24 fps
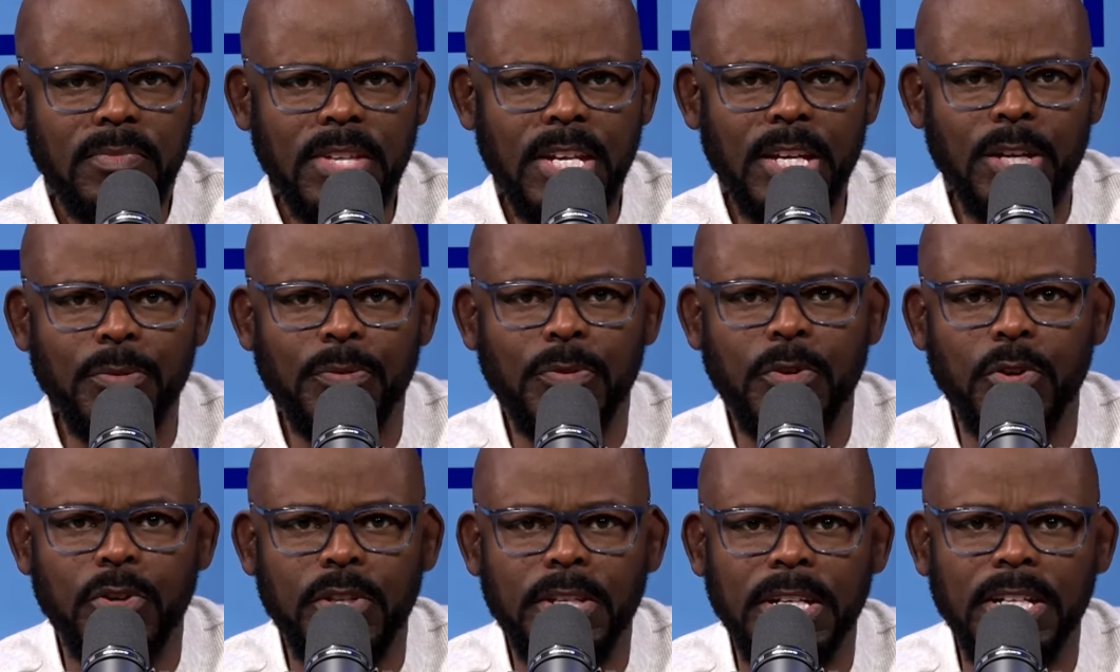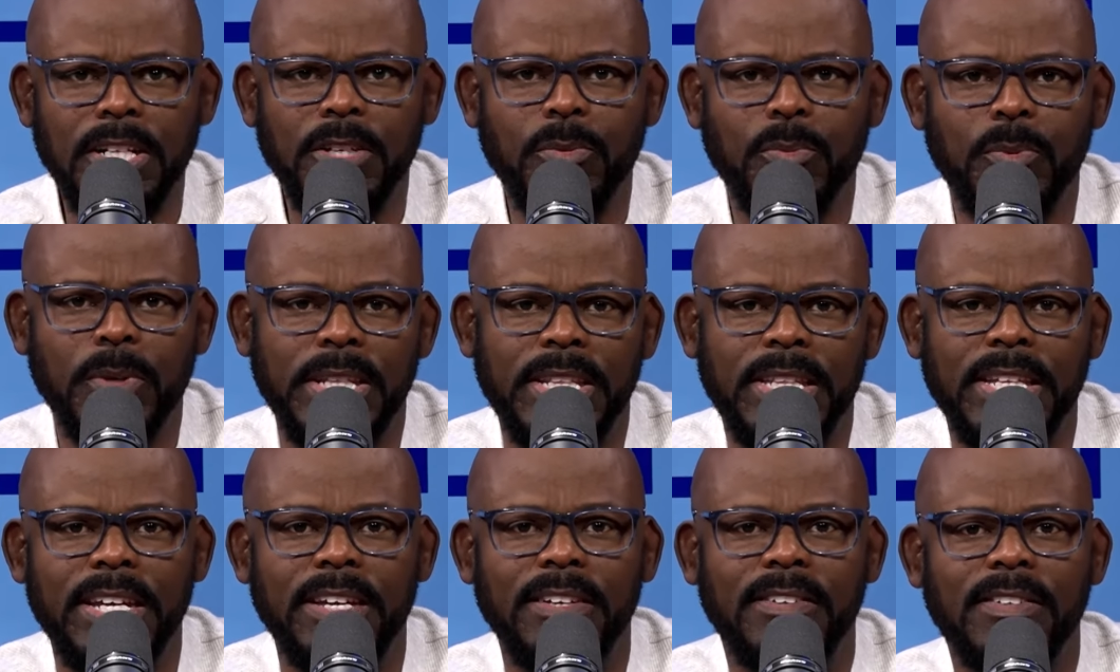if you're dealing with
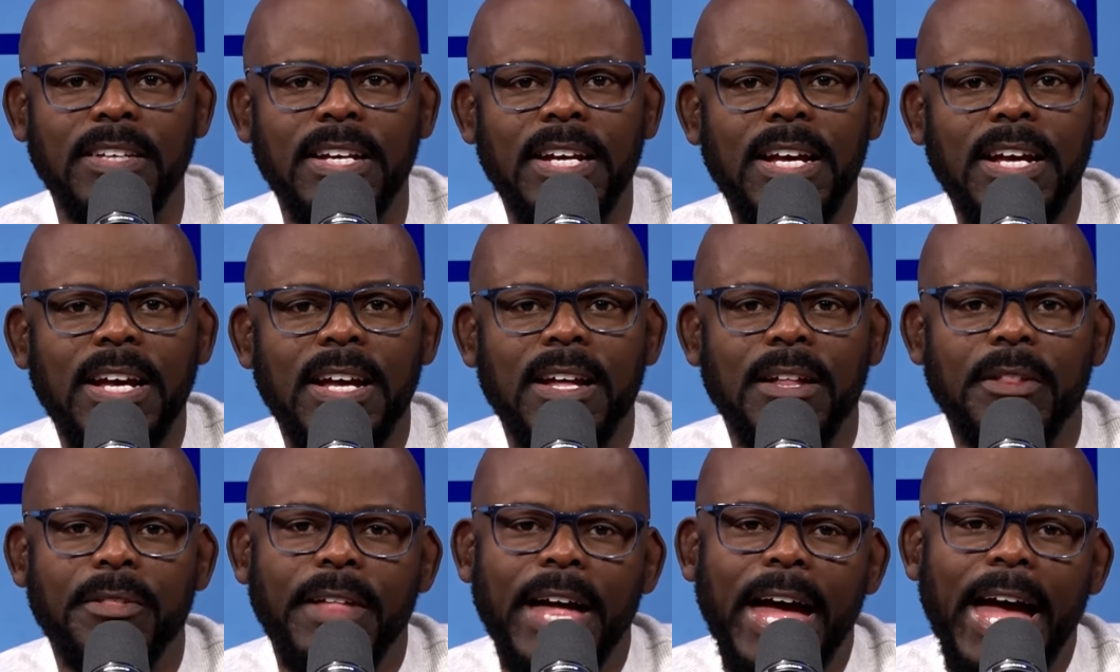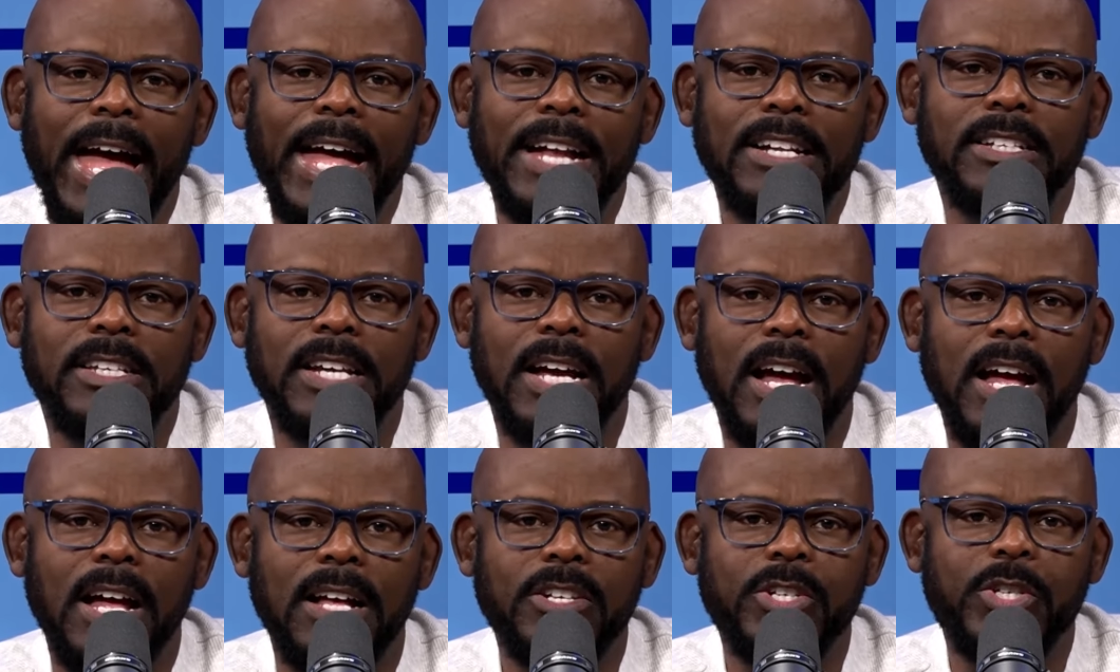this, that
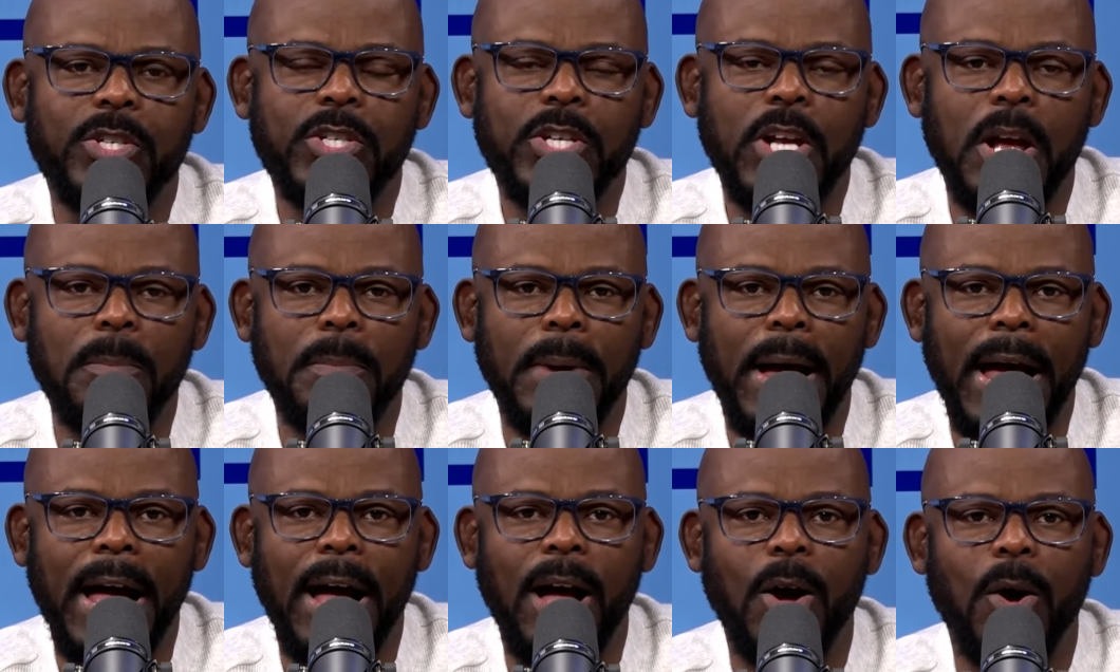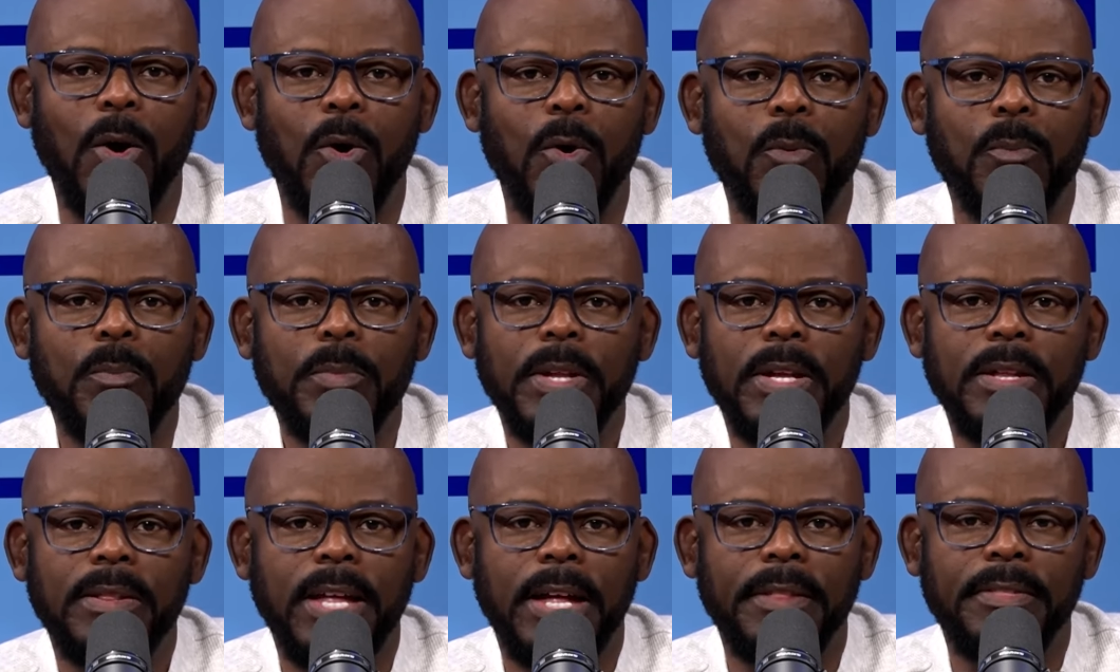uh, somehow
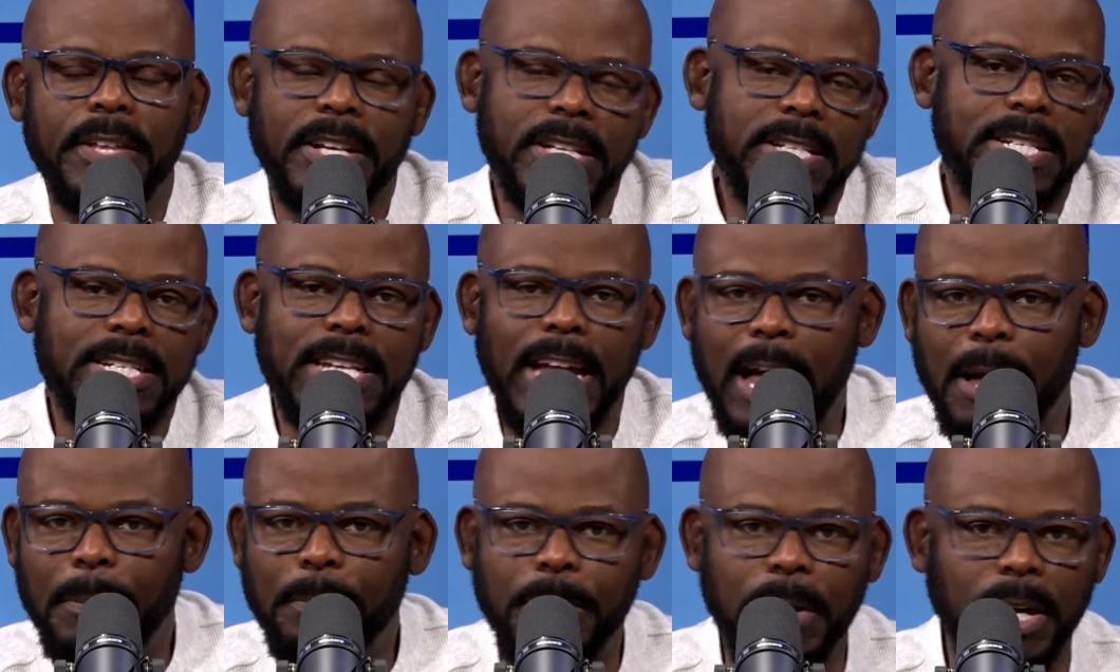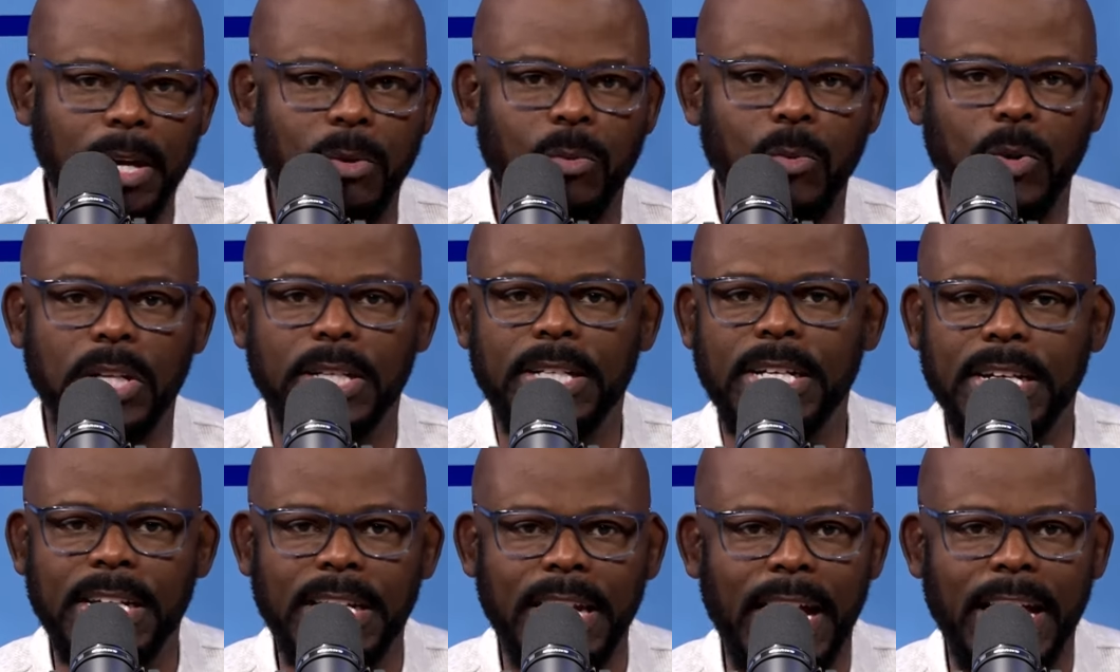that this topic will
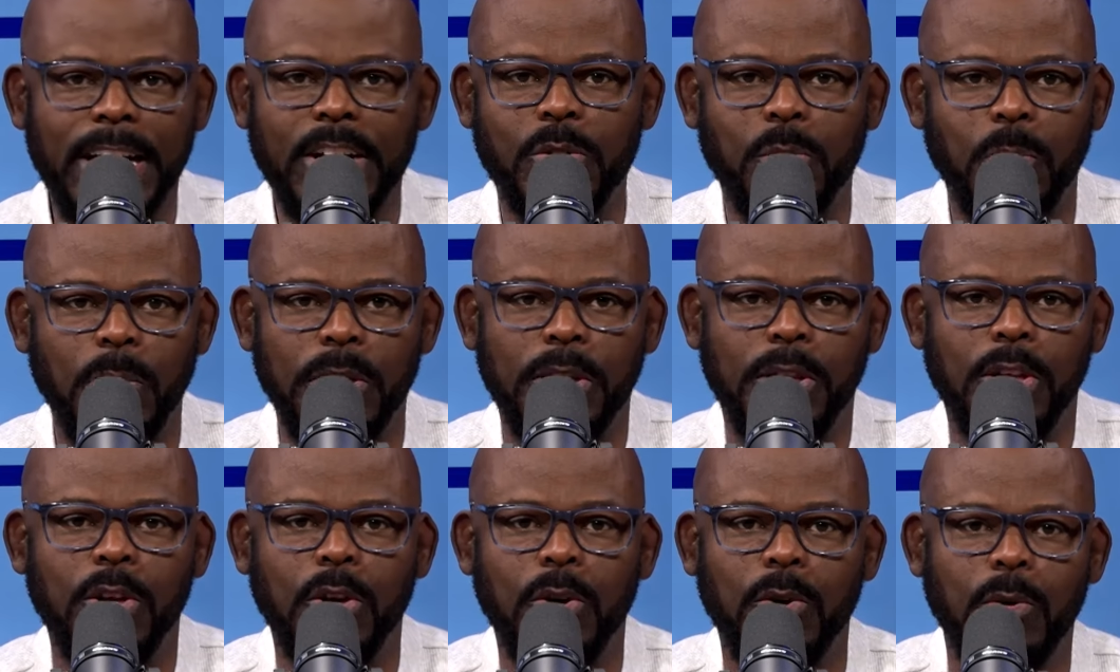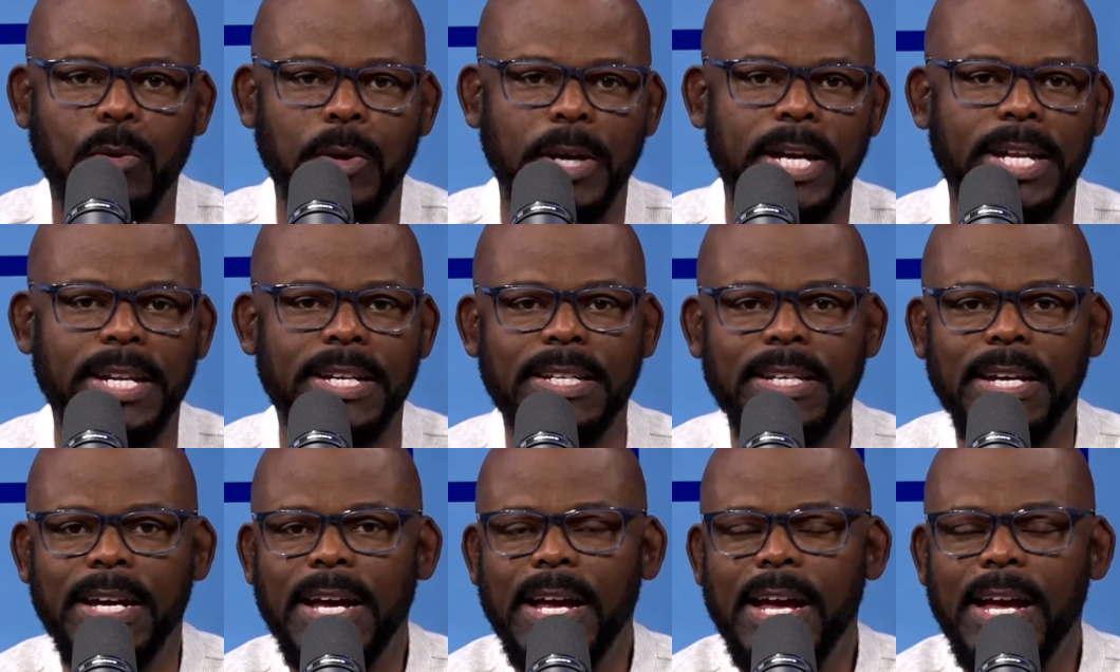connect with you, and